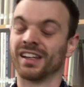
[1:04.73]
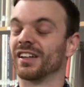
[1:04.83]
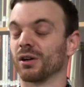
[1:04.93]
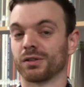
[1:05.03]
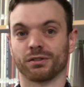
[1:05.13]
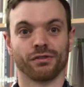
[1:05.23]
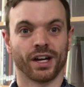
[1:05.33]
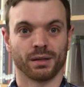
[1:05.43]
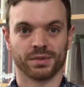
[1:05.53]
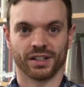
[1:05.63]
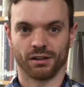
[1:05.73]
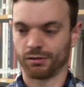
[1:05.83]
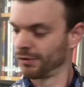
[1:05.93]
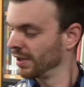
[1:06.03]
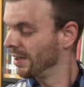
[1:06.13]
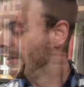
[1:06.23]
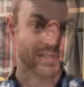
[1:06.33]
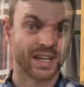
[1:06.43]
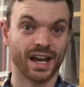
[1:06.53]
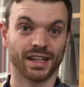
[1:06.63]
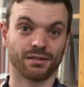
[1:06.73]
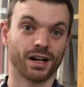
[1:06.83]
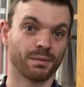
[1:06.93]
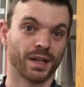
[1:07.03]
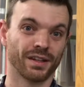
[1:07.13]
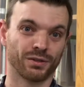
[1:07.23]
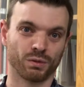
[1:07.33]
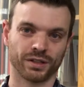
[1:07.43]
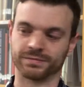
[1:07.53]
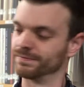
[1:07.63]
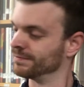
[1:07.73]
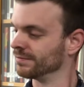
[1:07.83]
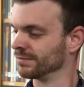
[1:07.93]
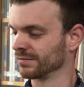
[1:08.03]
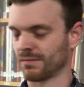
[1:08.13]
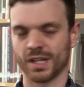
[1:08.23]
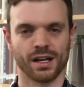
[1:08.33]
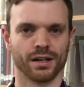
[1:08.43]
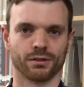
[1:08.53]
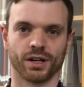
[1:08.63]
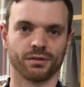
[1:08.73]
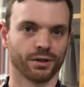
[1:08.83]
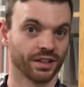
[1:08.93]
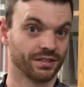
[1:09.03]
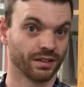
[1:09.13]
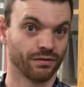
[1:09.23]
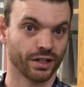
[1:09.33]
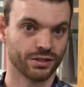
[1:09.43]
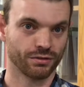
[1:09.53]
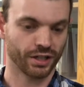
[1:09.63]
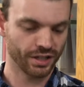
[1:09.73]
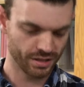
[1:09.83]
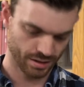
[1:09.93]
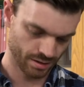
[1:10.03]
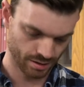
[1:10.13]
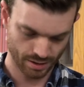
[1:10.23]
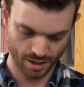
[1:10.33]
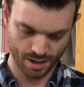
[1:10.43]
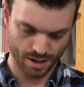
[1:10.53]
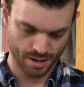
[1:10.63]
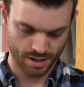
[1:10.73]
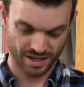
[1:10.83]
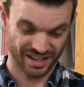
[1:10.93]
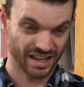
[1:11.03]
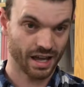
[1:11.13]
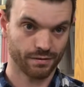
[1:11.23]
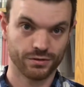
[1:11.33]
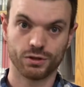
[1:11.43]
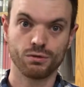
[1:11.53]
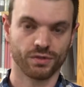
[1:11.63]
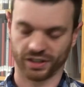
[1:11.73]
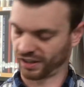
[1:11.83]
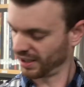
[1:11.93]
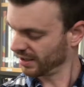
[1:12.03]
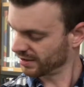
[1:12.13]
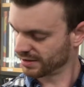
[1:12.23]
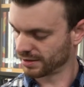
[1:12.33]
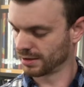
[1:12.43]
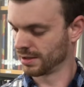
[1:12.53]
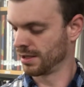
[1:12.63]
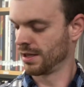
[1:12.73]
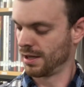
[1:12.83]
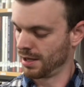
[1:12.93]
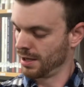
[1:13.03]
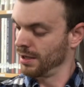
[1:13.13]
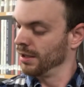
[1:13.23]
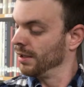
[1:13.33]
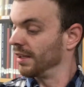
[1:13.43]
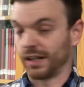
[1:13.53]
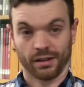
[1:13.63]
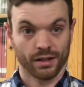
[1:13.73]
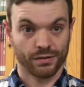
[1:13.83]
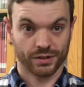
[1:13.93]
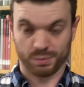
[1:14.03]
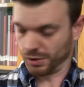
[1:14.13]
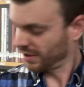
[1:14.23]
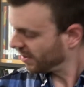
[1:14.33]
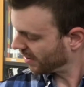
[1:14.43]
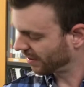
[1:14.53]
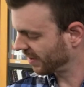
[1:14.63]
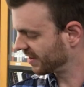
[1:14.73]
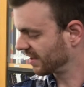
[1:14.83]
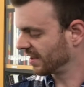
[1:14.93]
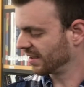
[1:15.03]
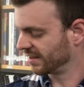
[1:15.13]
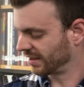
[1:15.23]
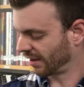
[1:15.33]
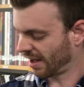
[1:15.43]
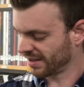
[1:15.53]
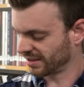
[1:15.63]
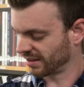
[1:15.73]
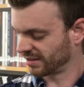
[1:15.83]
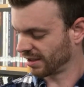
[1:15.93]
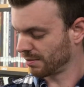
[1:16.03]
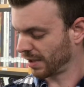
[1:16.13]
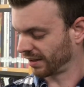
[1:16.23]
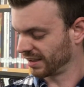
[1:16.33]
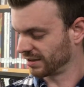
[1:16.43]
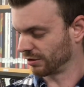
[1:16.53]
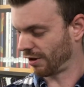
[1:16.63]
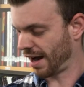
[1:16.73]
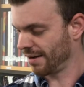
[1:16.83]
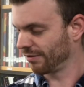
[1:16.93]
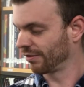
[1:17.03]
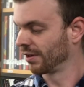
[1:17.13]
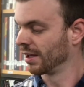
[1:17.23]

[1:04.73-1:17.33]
and also find himself. Highly recommend this one. Great realistic fiction read. And I have two relics. And I love this book. This is Lost in the Sun by Lisa Graff.